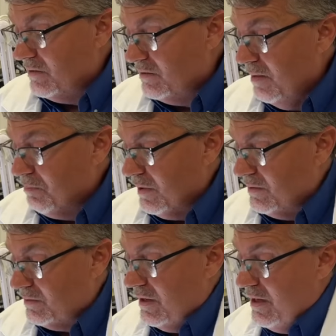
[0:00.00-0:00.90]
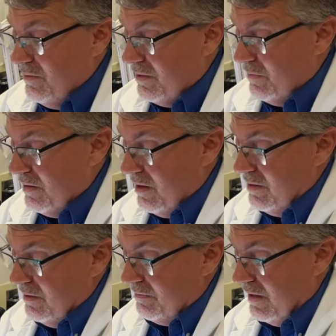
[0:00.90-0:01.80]
simplest thing with regard
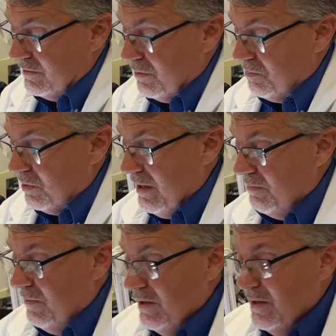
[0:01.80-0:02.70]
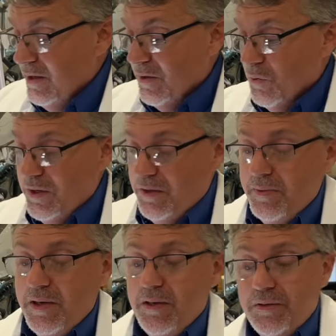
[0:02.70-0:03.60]
to fossil prep would to
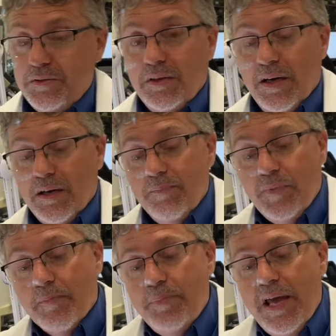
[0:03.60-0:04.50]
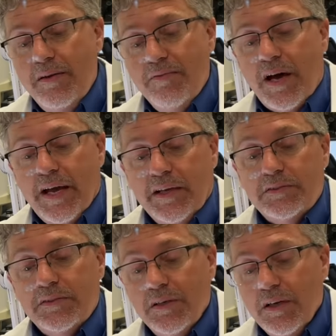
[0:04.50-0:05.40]
be used uh, a pin
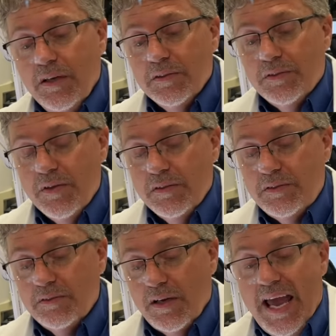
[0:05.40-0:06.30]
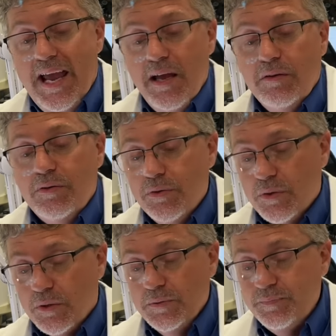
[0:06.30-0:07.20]
vise. So this is a hand
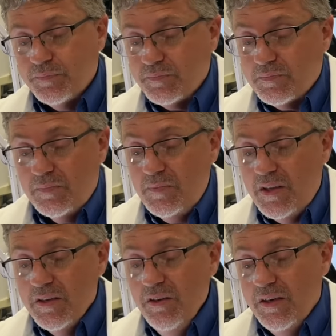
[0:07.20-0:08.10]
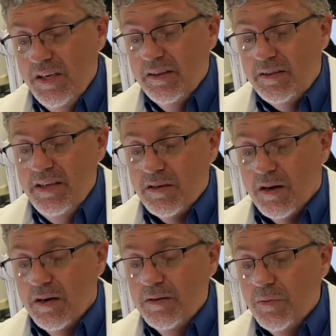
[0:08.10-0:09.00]
tool. You can get these at
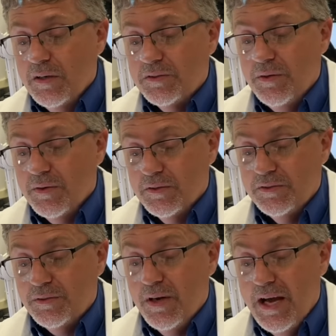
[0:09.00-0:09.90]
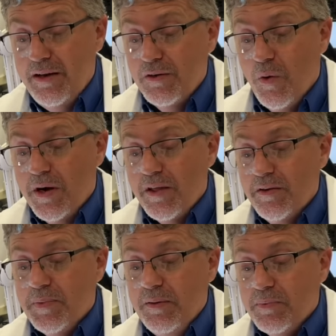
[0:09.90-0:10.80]
hardware stores and so on. I don't know what other
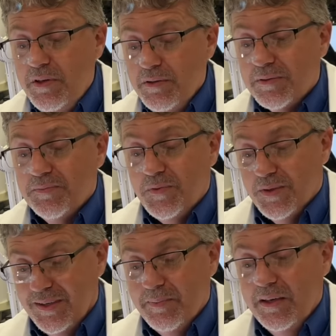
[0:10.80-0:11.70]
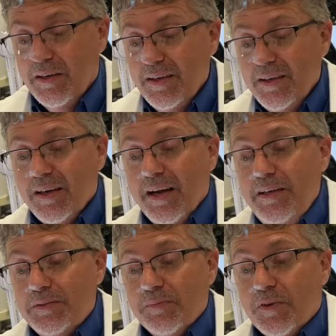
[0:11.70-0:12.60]
people use them for, but I
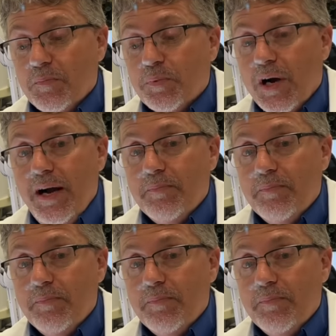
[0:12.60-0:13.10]
use them for prep.